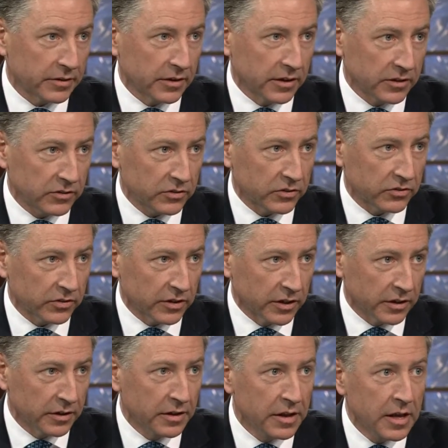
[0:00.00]
to ISIS
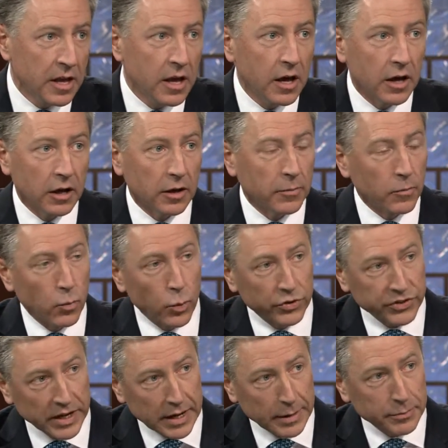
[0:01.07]
again. Um, what's
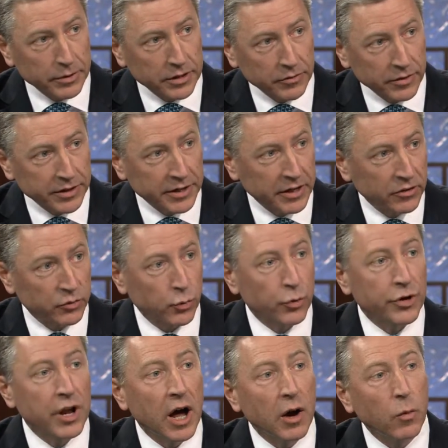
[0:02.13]
happening right now is we're
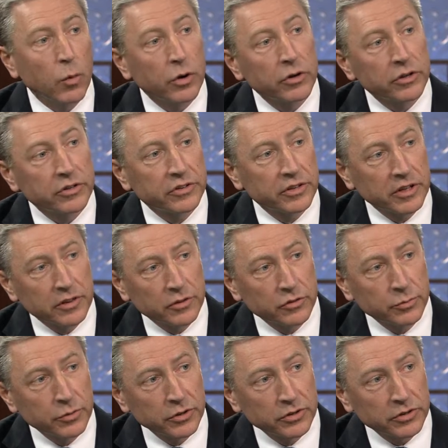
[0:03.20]
not willing to take those
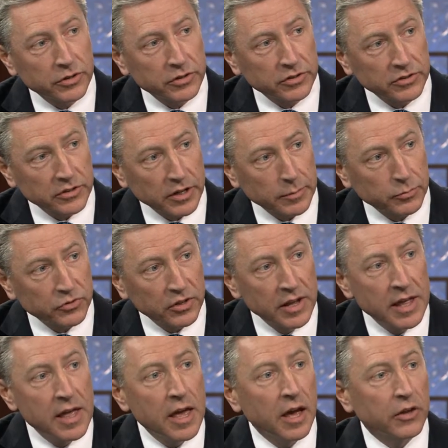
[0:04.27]
military steps,
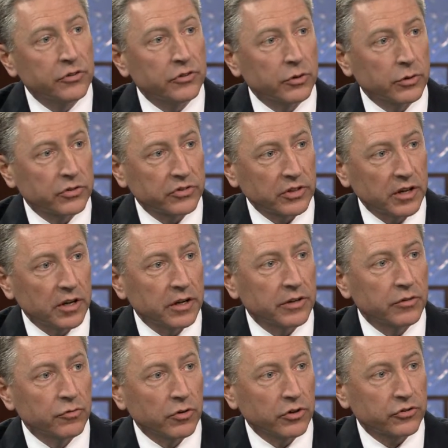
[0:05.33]
and so Assad
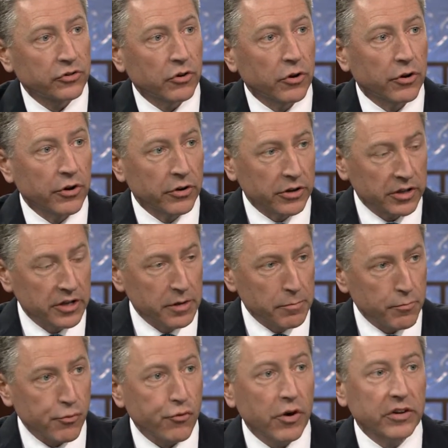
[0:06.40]
and Russia are going to keep
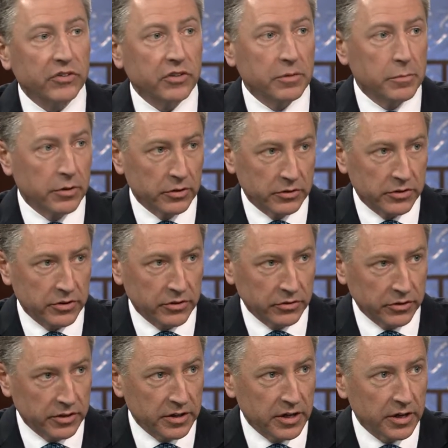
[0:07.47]
pressing
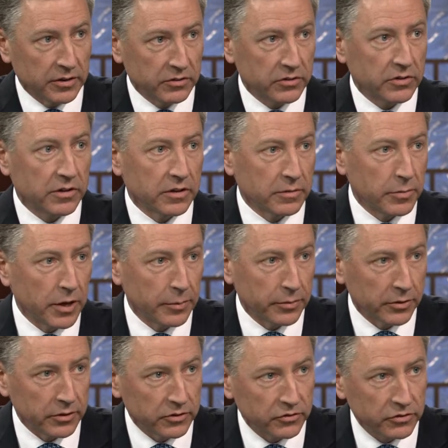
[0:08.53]
militarily against the
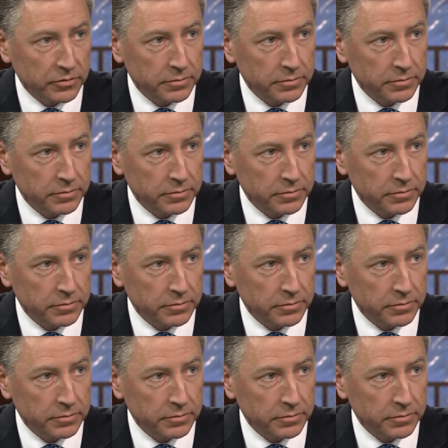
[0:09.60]
population.